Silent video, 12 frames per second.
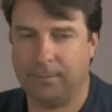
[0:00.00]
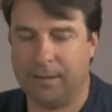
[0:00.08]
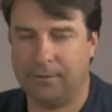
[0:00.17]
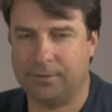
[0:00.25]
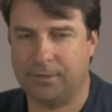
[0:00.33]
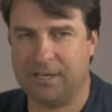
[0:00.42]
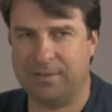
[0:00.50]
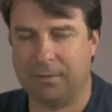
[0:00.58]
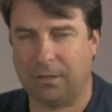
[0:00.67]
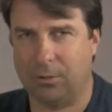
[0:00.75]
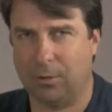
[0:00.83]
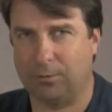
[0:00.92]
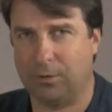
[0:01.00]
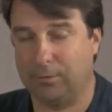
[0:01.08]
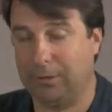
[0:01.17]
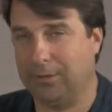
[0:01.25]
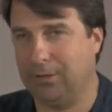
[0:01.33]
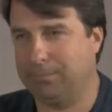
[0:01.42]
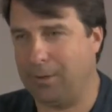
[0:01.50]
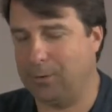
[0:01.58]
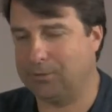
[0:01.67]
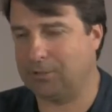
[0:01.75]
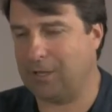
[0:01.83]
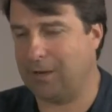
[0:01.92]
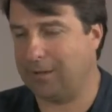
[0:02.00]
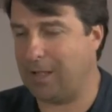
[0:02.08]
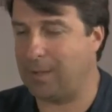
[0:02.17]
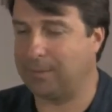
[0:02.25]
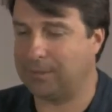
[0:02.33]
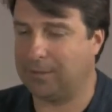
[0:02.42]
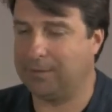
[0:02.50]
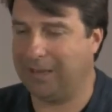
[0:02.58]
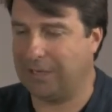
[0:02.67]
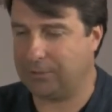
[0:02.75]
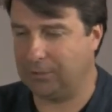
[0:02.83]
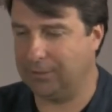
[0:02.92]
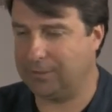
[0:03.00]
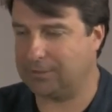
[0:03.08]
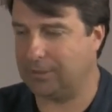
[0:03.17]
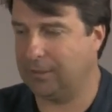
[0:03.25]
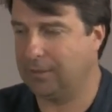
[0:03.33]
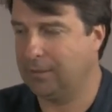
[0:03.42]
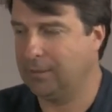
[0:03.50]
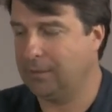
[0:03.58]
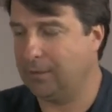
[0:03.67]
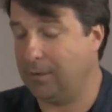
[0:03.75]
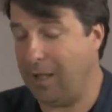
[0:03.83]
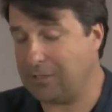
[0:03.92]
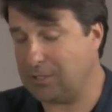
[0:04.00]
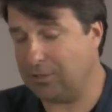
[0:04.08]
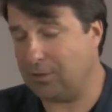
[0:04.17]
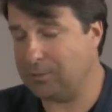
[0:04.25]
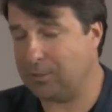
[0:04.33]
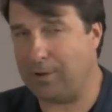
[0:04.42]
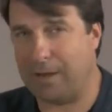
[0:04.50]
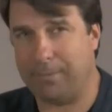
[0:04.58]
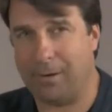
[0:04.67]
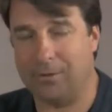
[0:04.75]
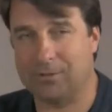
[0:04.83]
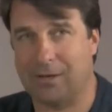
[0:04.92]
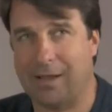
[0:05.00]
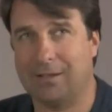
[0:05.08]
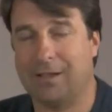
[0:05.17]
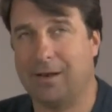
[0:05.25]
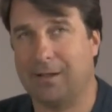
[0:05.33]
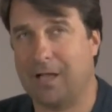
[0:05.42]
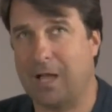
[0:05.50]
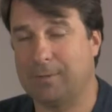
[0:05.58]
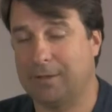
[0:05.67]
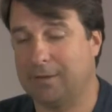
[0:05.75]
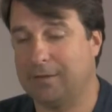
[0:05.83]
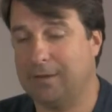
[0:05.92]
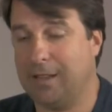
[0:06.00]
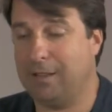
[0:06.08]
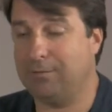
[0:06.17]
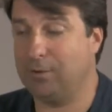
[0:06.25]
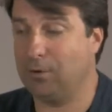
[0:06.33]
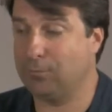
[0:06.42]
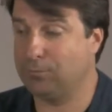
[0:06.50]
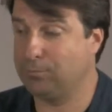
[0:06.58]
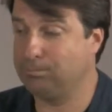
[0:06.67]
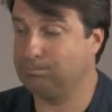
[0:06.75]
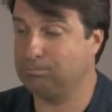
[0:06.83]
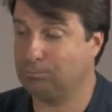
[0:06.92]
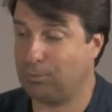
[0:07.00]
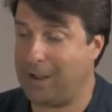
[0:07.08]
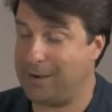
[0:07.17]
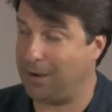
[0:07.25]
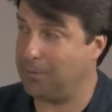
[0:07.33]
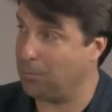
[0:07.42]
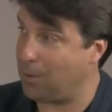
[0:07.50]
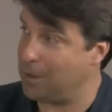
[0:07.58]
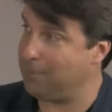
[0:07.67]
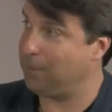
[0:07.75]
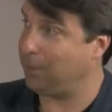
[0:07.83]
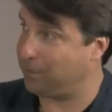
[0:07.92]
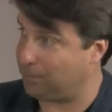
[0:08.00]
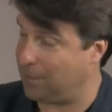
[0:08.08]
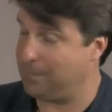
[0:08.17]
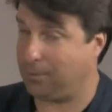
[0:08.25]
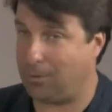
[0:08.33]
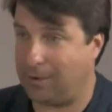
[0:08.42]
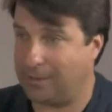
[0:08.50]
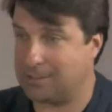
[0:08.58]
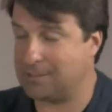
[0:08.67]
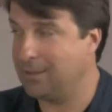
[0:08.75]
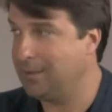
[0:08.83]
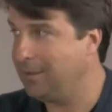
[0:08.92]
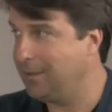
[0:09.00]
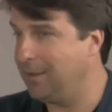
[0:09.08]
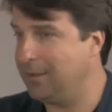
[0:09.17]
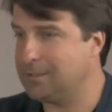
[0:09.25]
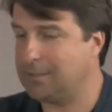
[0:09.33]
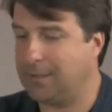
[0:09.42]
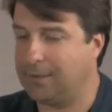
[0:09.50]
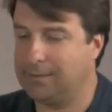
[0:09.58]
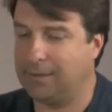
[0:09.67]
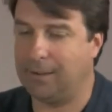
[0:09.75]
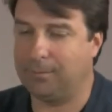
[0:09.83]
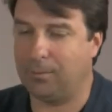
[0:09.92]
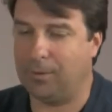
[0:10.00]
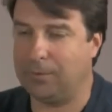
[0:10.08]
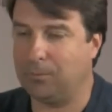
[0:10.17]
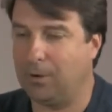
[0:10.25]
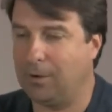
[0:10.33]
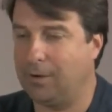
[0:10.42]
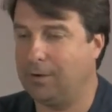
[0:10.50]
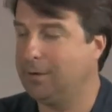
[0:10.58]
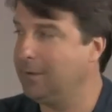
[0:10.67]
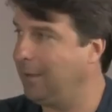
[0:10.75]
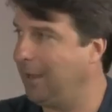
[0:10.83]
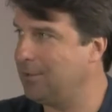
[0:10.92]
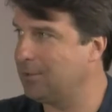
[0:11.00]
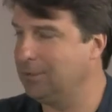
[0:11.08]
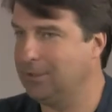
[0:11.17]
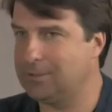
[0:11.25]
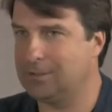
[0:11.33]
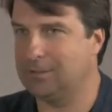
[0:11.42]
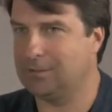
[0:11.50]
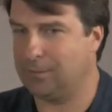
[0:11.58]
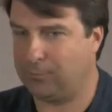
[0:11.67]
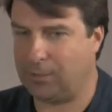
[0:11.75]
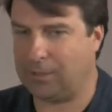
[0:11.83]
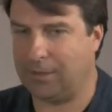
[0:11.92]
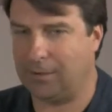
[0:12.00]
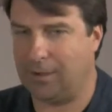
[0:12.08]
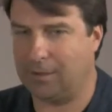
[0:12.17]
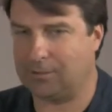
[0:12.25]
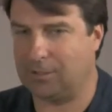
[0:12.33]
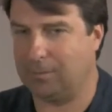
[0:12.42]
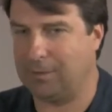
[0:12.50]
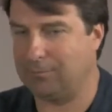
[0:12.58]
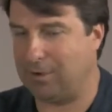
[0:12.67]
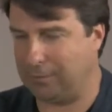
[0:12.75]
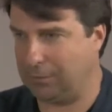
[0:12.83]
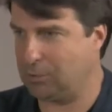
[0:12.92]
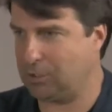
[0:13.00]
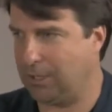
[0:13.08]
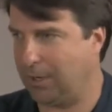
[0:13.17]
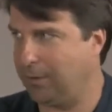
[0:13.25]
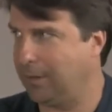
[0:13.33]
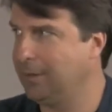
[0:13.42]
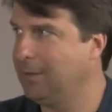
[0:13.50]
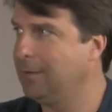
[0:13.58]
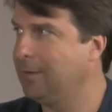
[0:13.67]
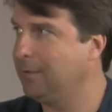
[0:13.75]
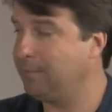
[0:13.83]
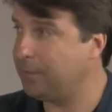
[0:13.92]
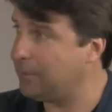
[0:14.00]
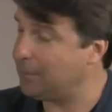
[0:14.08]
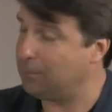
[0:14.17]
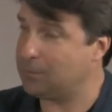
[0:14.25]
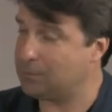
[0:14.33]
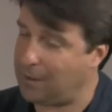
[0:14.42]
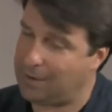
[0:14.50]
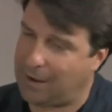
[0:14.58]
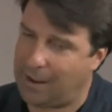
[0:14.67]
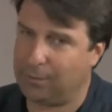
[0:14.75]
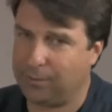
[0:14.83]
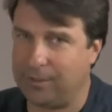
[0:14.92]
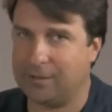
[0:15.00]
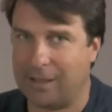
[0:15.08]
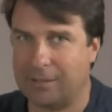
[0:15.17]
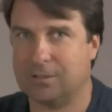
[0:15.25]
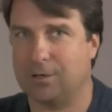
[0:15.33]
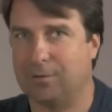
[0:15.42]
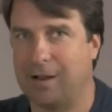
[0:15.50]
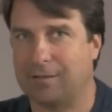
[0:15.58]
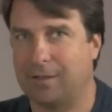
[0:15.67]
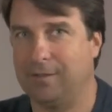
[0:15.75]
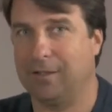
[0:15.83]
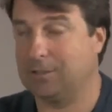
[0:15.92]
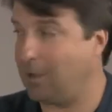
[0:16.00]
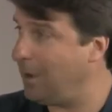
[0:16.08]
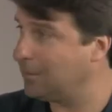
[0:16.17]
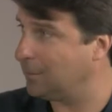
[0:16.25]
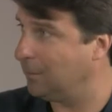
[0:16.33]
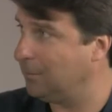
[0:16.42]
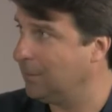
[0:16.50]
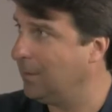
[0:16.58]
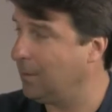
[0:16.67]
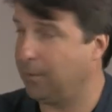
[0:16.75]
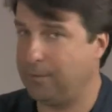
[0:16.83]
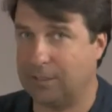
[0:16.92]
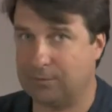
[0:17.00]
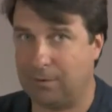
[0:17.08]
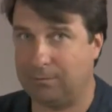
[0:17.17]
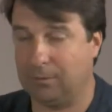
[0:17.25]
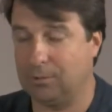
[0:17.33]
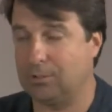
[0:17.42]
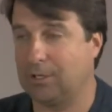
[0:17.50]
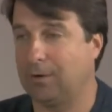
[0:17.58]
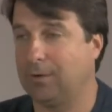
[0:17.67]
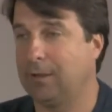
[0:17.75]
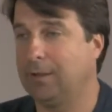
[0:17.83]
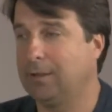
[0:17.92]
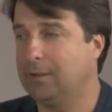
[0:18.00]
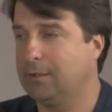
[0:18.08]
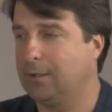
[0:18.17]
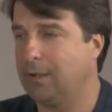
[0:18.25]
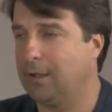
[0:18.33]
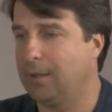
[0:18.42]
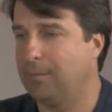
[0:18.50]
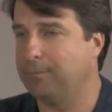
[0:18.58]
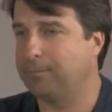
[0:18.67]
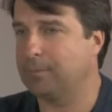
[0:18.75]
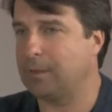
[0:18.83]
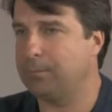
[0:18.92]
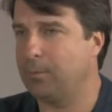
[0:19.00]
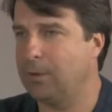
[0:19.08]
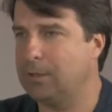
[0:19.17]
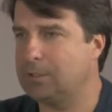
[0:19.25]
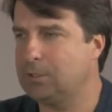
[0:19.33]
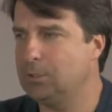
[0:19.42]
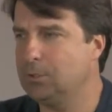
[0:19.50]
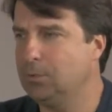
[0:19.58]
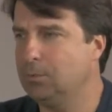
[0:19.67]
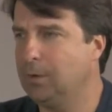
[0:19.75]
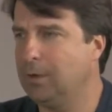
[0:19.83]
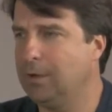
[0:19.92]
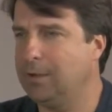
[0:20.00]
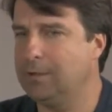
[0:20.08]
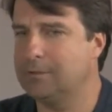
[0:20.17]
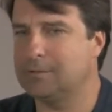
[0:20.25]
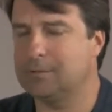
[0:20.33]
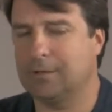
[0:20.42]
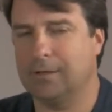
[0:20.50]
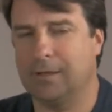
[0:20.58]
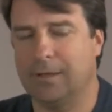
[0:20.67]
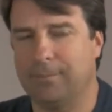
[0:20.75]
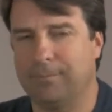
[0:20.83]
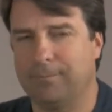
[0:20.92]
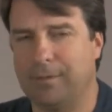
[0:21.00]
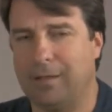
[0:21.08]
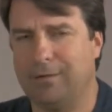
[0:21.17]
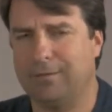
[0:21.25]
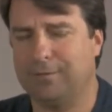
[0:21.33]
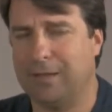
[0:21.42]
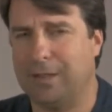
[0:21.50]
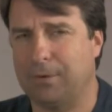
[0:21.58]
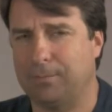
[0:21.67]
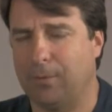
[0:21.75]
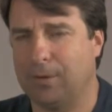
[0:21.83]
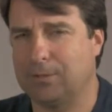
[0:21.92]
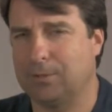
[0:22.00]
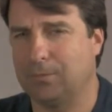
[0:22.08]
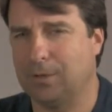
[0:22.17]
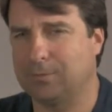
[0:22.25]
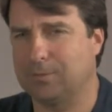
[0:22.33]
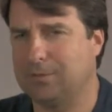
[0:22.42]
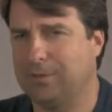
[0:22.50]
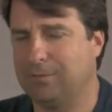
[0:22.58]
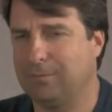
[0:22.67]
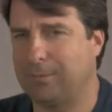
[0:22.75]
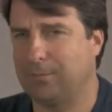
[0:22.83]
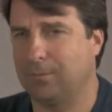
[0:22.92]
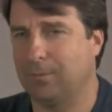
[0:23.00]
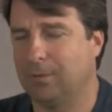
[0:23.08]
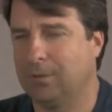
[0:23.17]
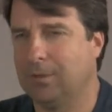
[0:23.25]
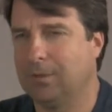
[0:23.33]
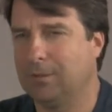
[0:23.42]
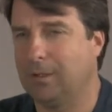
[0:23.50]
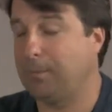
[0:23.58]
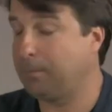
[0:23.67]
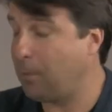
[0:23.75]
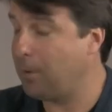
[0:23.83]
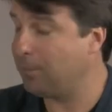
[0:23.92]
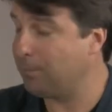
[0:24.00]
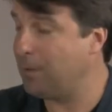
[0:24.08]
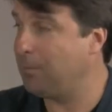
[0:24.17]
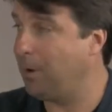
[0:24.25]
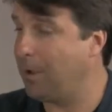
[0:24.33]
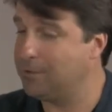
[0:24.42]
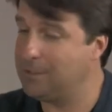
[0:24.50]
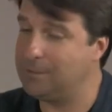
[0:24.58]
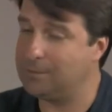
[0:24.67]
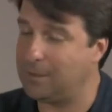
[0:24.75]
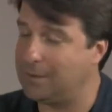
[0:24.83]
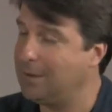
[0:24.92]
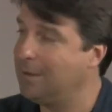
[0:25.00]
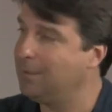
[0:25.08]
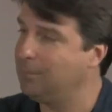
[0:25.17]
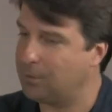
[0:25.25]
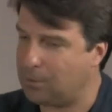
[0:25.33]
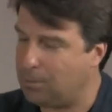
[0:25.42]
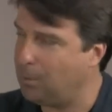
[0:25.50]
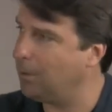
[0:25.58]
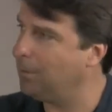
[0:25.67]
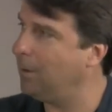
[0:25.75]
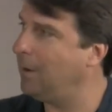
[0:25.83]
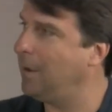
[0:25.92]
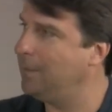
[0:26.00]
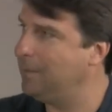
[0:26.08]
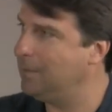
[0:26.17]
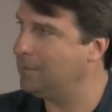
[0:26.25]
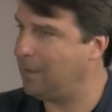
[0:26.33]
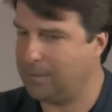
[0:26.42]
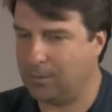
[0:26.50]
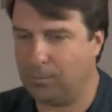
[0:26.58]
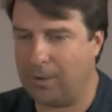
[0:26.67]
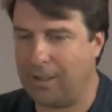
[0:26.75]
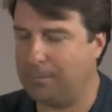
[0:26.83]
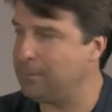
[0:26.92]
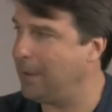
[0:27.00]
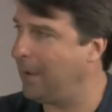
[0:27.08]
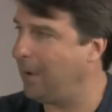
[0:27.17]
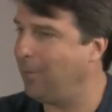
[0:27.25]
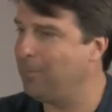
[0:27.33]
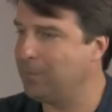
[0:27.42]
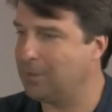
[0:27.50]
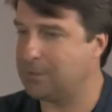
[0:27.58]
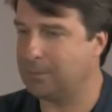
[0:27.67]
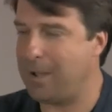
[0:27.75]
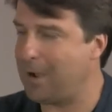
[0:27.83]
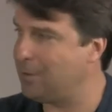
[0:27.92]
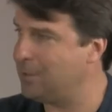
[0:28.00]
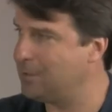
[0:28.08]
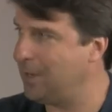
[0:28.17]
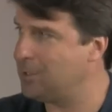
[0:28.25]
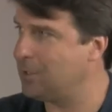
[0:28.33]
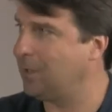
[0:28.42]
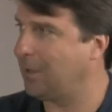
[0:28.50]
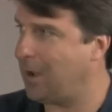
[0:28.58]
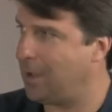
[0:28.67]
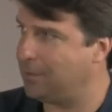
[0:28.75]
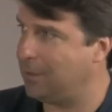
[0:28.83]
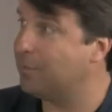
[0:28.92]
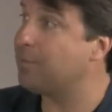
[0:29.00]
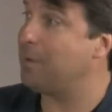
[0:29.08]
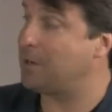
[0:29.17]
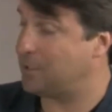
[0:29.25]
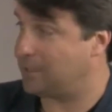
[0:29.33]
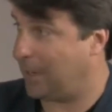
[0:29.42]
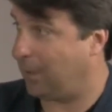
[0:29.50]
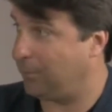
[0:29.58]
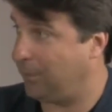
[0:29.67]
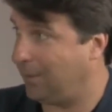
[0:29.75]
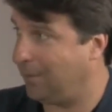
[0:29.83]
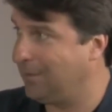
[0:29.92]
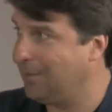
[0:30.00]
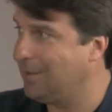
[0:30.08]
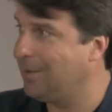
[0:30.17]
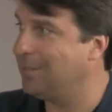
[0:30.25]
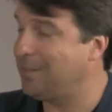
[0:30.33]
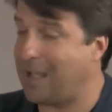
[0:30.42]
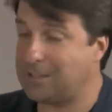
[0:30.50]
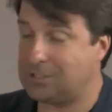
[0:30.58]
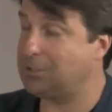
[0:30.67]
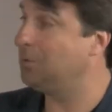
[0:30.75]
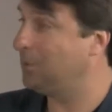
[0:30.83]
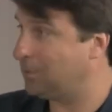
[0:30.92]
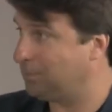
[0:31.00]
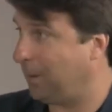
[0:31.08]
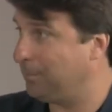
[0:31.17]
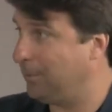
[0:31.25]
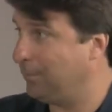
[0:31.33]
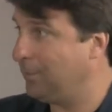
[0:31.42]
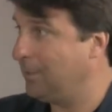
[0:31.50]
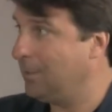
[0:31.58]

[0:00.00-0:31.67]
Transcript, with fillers: about uh, Dave McClure wrote a really good post, kind of commenting on the AngelList, and uh, I actually thought it was a great post. And I kind of commented, Dave, you're right on one of the three points, and he said uh, point one, AngelList is freaking awesome and revolutionary. Felt that was I, I, don't think that's correct. I think it's awesome. I don't think it's revolutionary. Um, point two was um, I forget what point two was. wasn't even memorable. Uh, but point three was he's been with Quora and the, and the web now. The democratization, the, con- the information's out there. Gotcha. That's so disruptive.